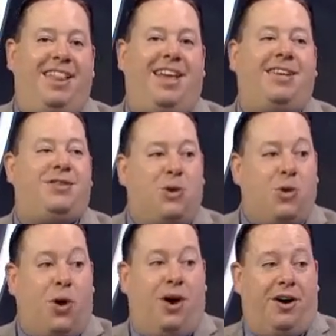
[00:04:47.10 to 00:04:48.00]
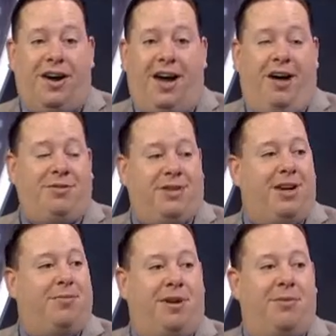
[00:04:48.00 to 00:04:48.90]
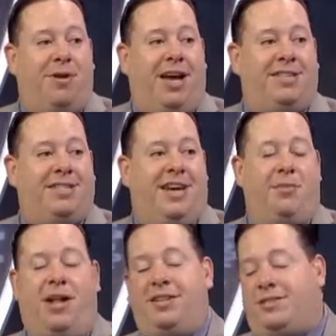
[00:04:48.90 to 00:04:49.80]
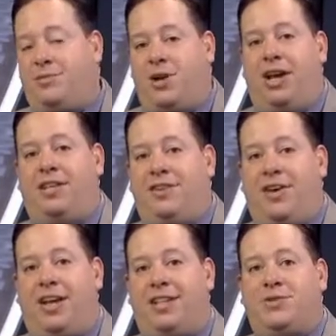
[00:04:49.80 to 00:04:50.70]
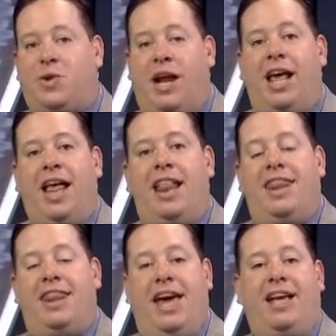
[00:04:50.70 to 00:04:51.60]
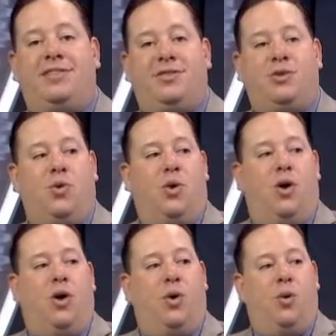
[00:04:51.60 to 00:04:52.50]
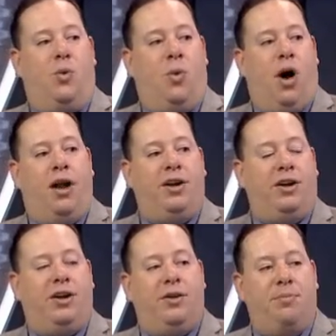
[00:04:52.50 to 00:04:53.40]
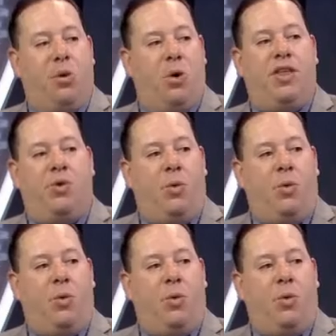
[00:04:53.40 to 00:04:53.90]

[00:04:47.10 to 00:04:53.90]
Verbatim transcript: they score. I was looking up a number last night about this. I'm trying to see if I get this right. They score one more